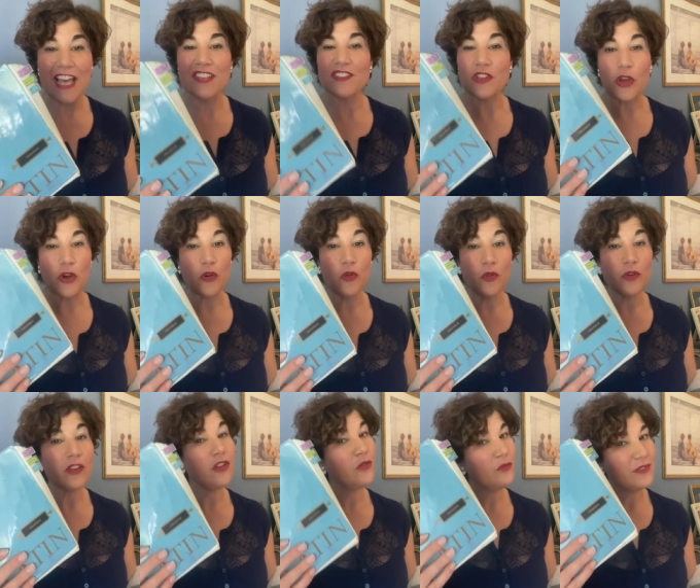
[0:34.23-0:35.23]
So
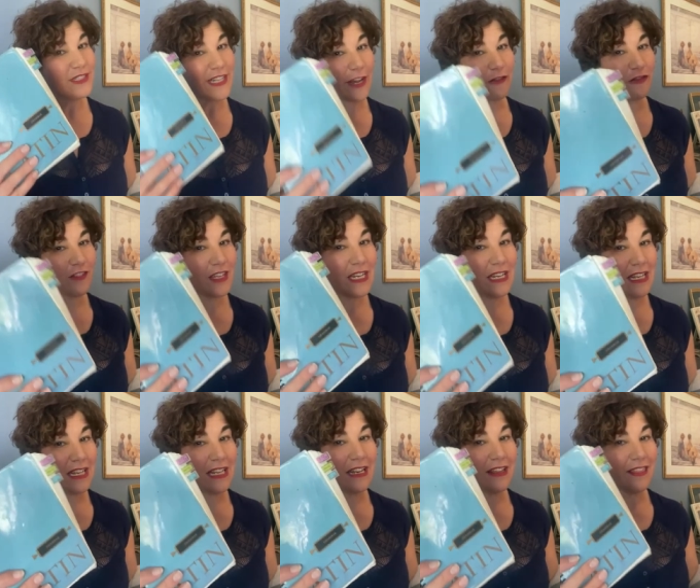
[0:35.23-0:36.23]
you definitely
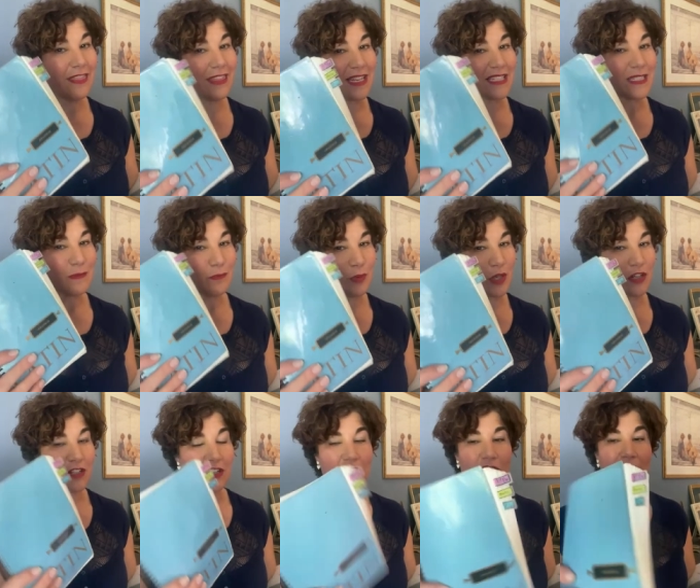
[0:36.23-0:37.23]
need this
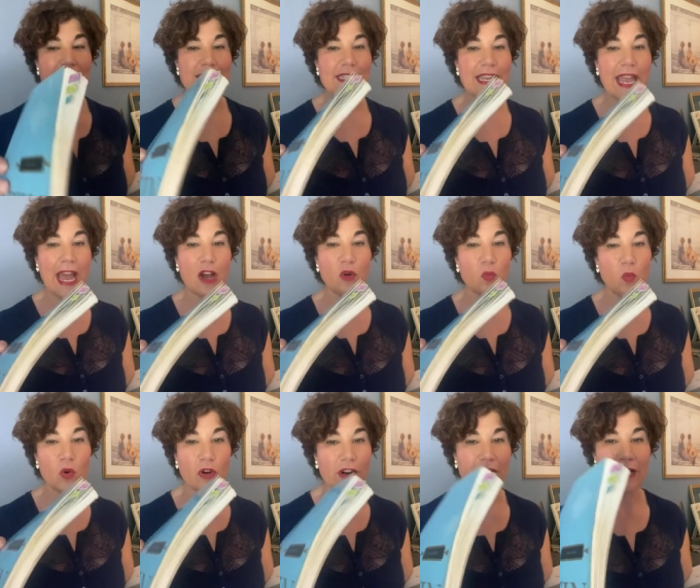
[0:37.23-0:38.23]
book. You can see how
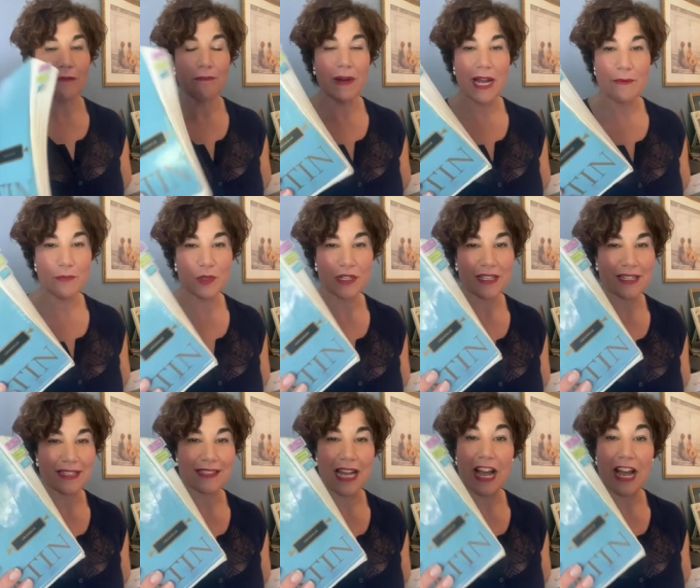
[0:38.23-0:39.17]
worn my book is.